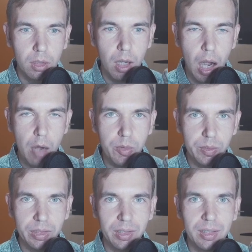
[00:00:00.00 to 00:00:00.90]

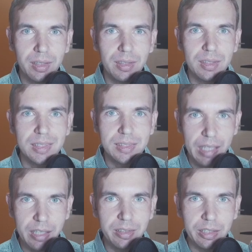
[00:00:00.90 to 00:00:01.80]
However,
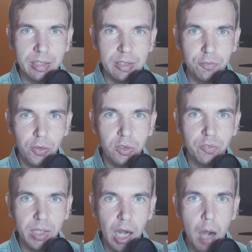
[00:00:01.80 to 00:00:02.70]
standing in front of a
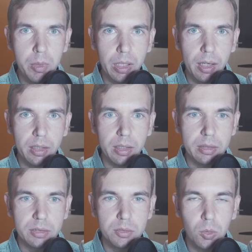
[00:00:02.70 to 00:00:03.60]
camera
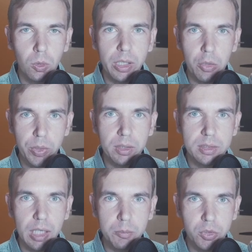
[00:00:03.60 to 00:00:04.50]
and talking real
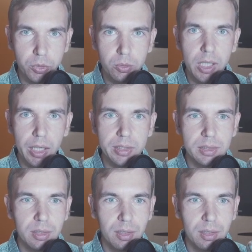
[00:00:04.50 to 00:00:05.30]
time to you guys